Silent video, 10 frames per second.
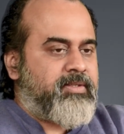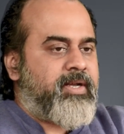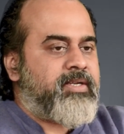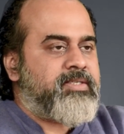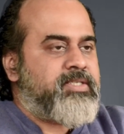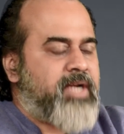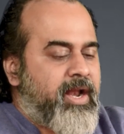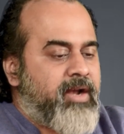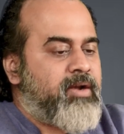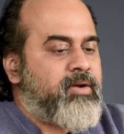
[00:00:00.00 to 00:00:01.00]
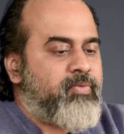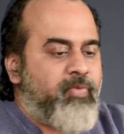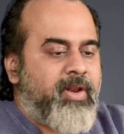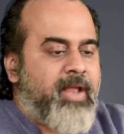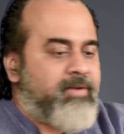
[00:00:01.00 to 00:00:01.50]
that a child
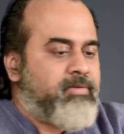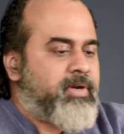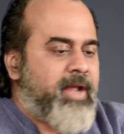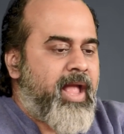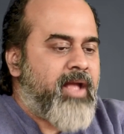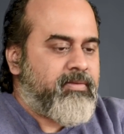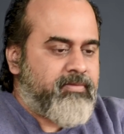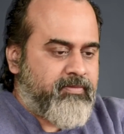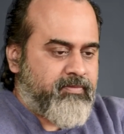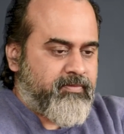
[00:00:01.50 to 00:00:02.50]
will ever have.